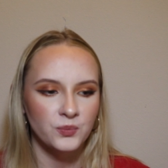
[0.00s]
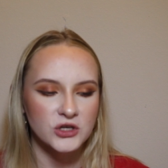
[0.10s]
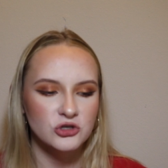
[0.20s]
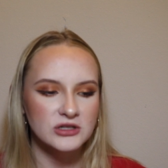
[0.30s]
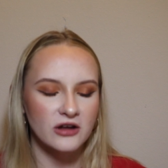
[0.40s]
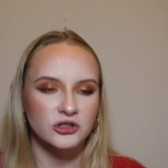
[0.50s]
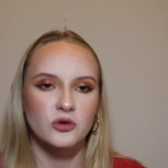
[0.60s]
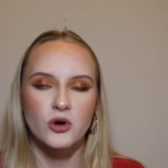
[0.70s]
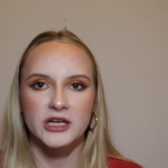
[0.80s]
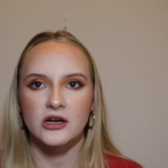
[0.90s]
She was out there
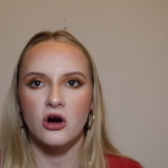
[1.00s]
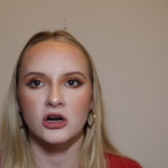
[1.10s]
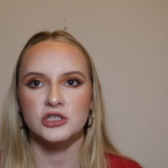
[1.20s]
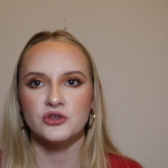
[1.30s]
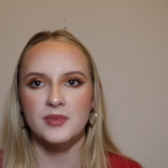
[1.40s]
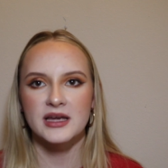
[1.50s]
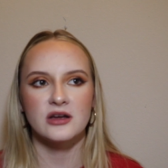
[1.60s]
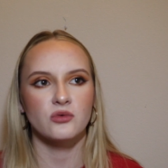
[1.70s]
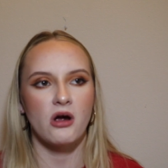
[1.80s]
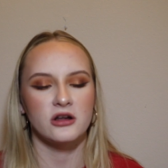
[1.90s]
working hard. She was
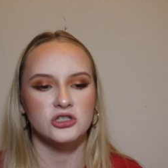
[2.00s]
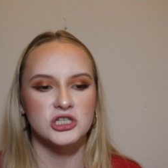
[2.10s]
making runs.